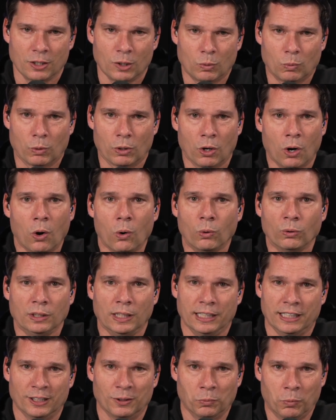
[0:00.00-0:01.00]
We're
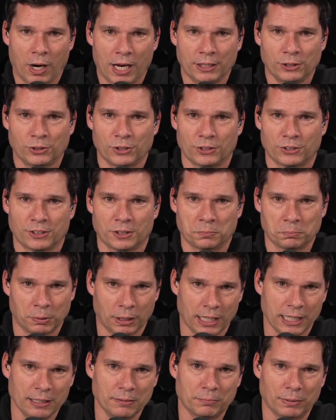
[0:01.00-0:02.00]
holy and righteous and
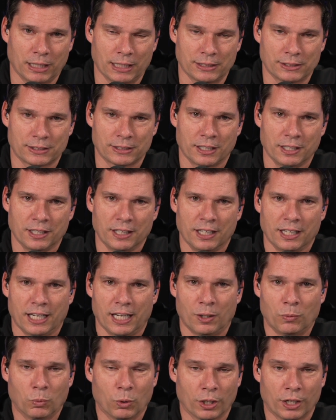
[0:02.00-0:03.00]
blameless,
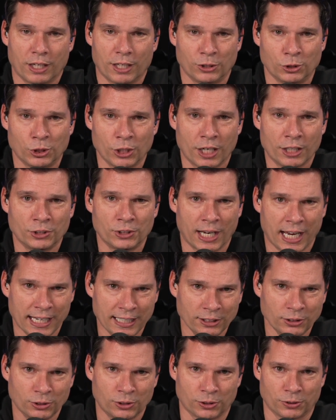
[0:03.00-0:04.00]
and we're going to judge
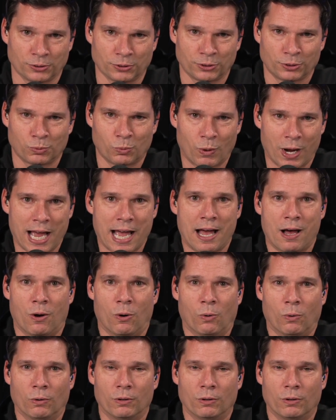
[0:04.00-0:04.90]
angels. Wow.